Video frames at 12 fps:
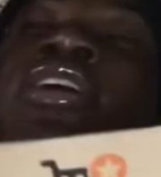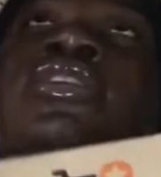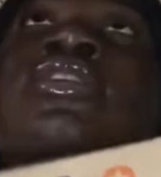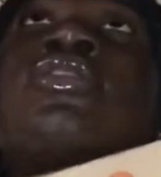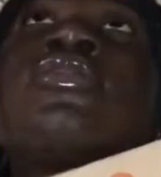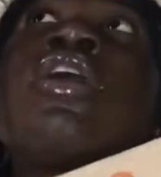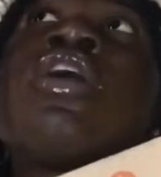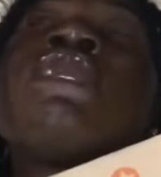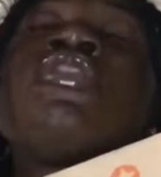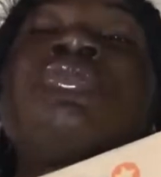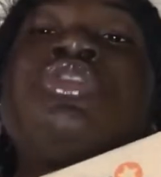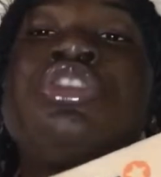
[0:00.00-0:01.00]
it from
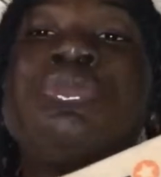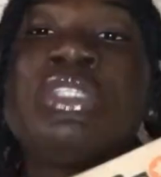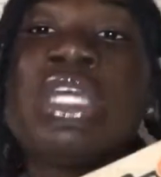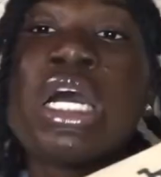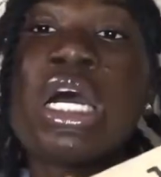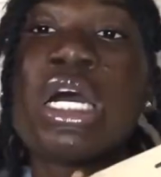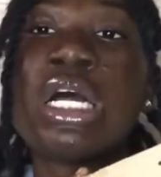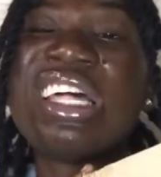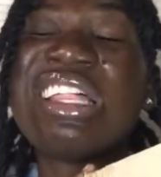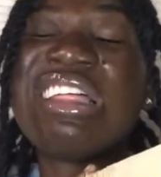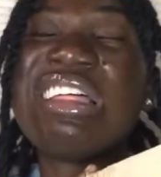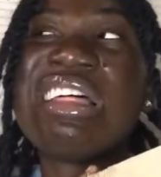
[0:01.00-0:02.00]
Jumia
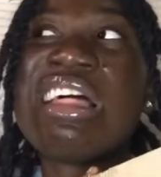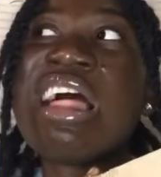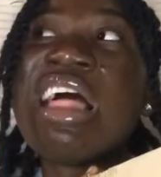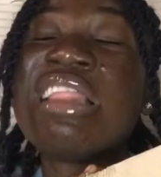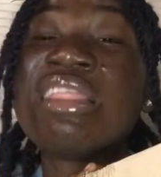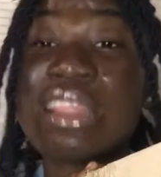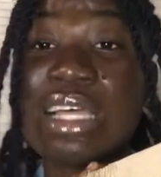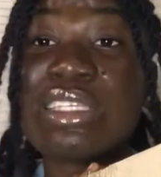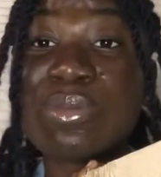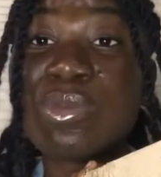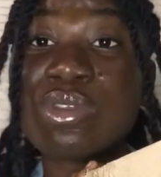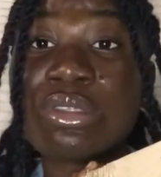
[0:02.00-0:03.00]
last
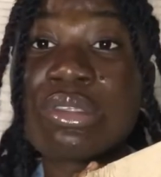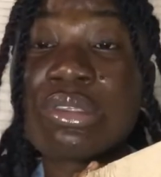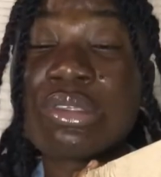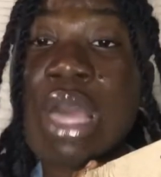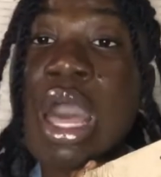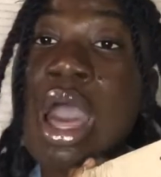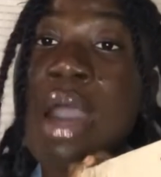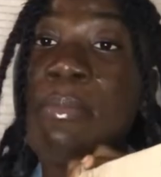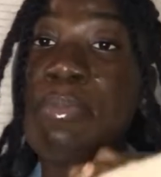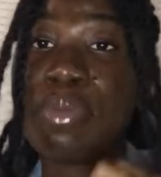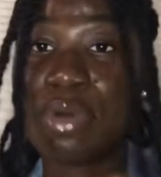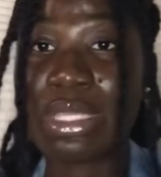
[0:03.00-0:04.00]
month,
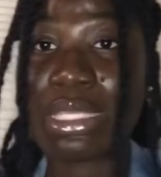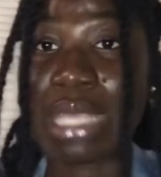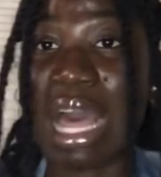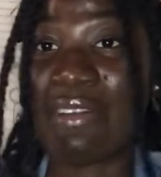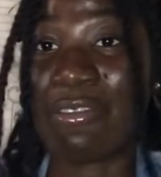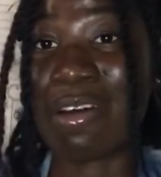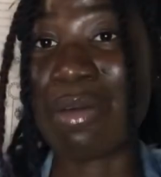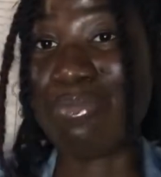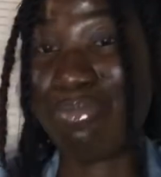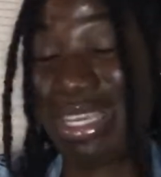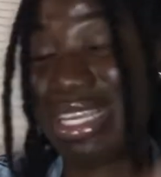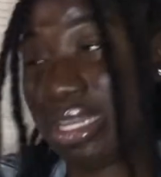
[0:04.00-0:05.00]
but I've been